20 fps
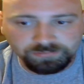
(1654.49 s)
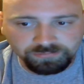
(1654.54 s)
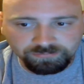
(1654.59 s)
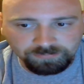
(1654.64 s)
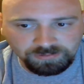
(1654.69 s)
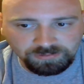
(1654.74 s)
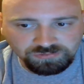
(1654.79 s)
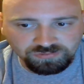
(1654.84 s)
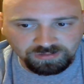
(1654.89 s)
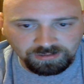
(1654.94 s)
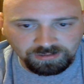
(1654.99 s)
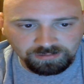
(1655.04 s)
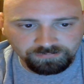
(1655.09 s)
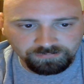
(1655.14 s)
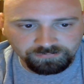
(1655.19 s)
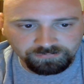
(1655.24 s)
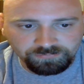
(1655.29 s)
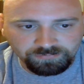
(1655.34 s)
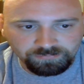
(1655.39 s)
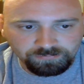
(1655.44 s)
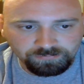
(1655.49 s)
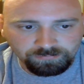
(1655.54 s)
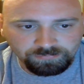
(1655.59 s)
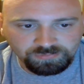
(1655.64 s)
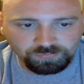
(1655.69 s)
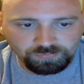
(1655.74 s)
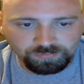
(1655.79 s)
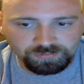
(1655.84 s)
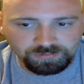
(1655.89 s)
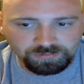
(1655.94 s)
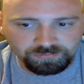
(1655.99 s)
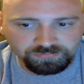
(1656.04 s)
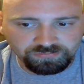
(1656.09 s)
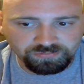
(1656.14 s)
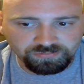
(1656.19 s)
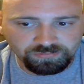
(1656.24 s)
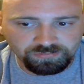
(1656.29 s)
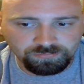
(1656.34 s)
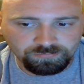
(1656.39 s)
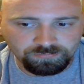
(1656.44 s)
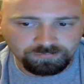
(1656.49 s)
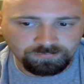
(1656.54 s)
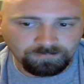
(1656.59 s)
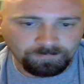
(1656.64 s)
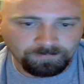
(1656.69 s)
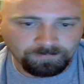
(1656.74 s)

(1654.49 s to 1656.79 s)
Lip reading: there's much left between those two.